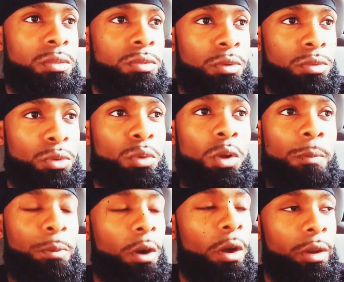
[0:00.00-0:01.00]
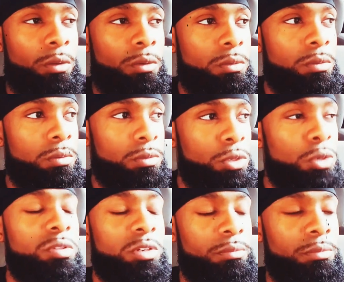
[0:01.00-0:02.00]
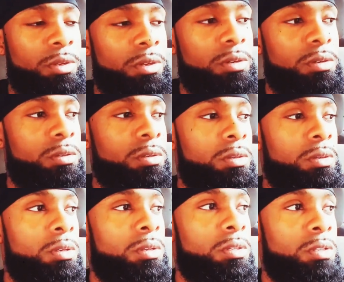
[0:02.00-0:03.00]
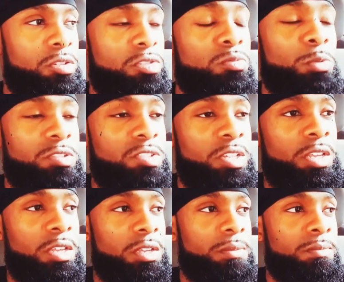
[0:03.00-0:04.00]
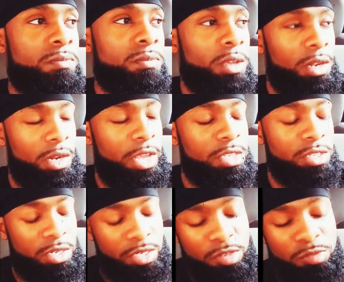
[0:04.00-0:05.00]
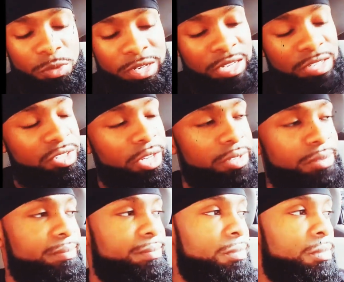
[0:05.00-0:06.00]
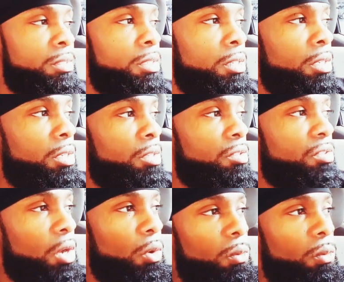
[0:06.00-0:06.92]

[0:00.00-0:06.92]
through a portal, using the mirror. This is what's said. Allegedly. This is what they say. So,